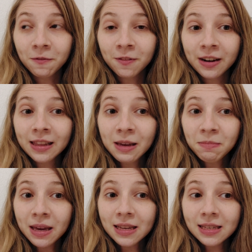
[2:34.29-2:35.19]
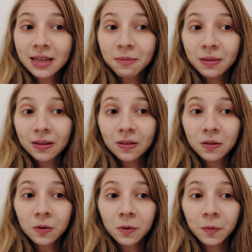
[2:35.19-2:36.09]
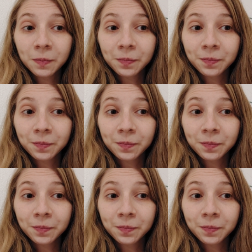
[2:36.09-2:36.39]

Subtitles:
really makes them into,